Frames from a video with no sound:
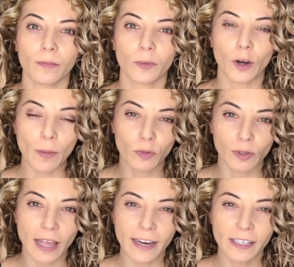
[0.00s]
creme
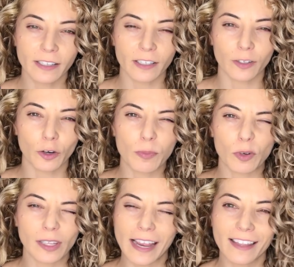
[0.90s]
brulee, the cream
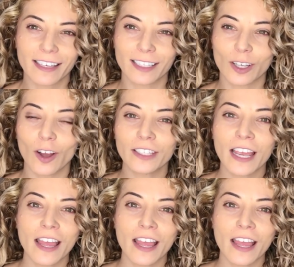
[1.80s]
brulee I think it's called.